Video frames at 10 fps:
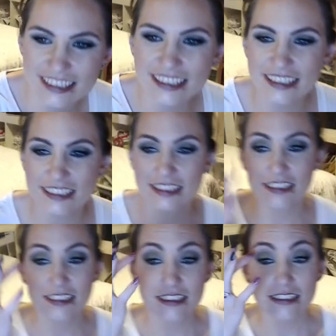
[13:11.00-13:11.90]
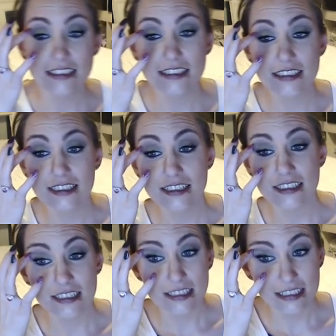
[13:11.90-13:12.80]

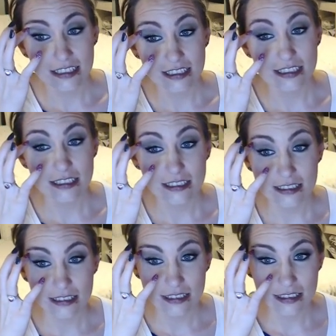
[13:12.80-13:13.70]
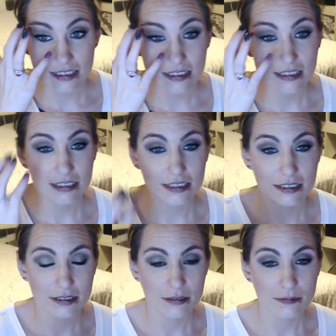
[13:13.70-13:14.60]

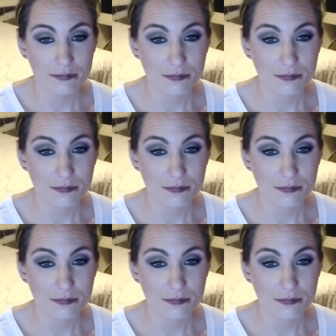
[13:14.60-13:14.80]
The person shown says nothing.